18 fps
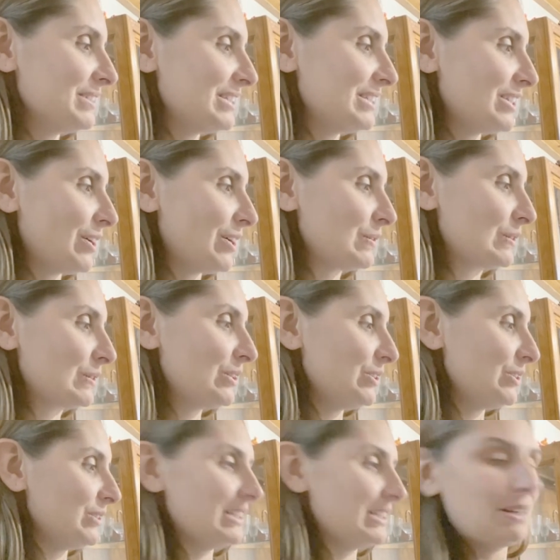So
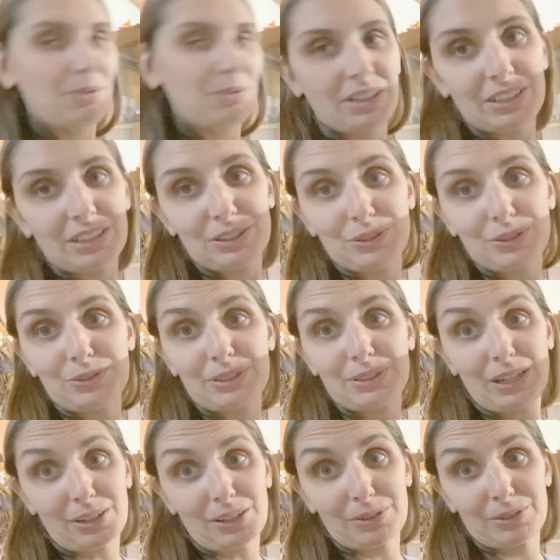Tuesday we're gonna do
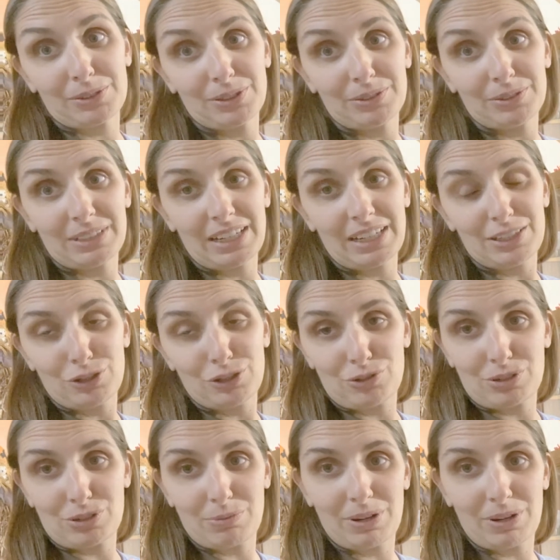Taco Tuesday. So
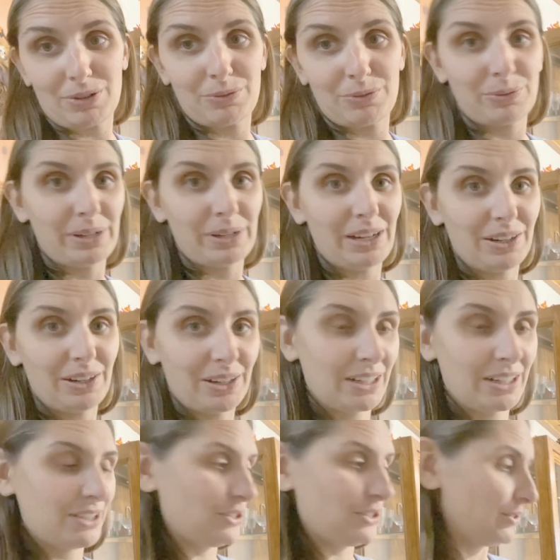tomorrow we are
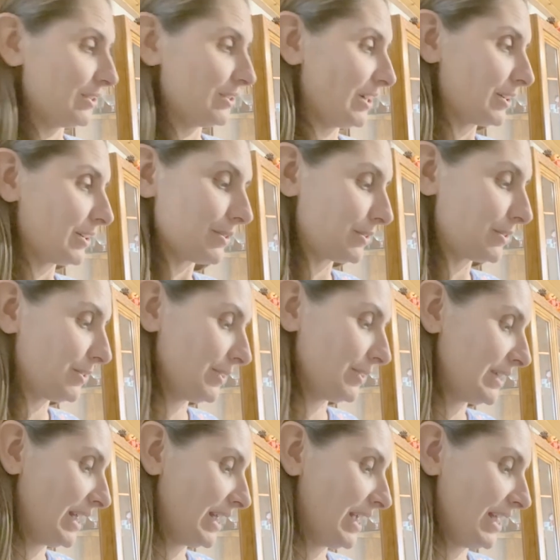gonna do Taco
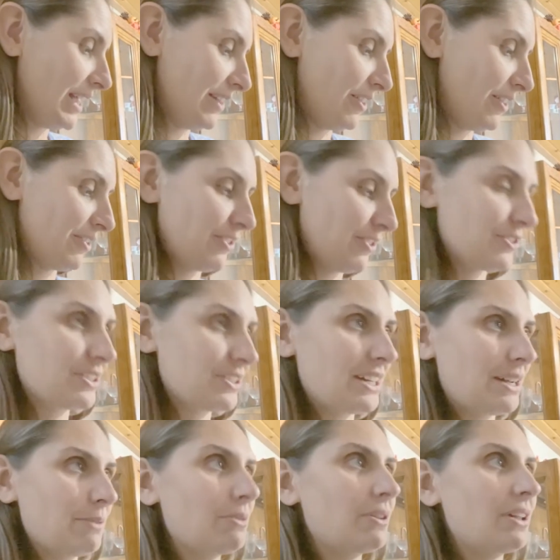Tuesday, and
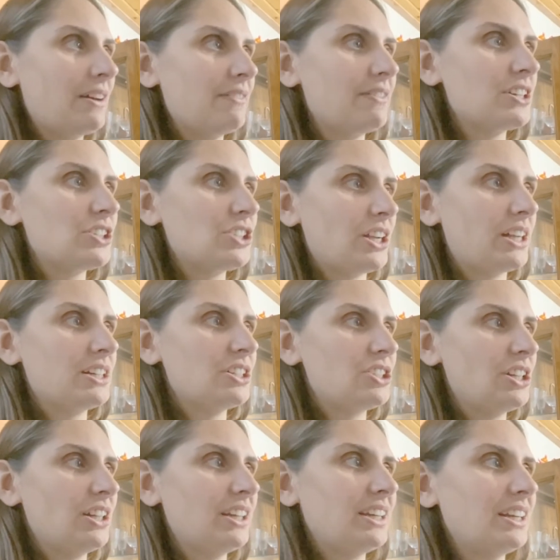Thursday we'll have the chicken
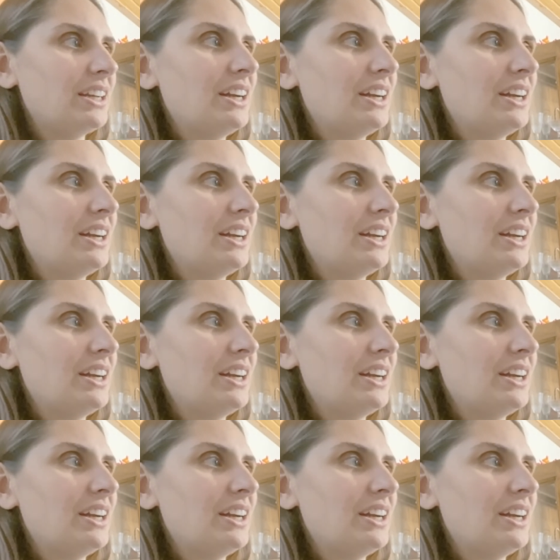chili.